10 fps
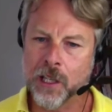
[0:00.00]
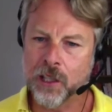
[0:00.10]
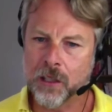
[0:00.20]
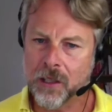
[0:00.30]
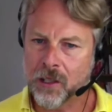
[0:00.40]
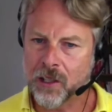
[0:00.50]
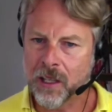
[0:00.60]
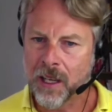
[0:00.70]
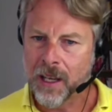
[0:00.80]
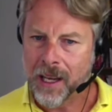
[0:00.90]

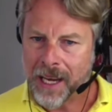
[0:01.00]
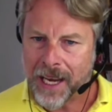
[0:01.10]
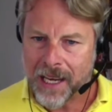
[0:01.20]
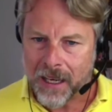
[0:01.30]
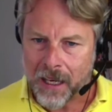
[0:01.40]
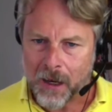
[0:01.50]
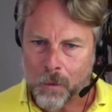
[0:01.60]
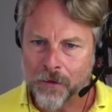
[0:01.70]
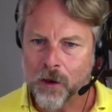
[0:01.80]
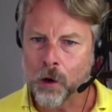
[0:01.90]
instance, here
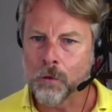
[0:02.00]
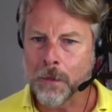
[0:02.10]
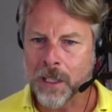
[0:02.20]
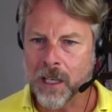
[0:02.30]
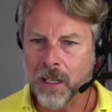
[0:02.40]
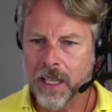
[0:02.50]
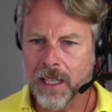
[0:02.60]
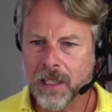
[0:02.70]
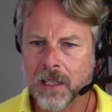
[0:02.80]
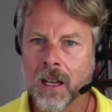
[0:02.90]
with your rubber
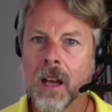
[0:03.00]
duckies,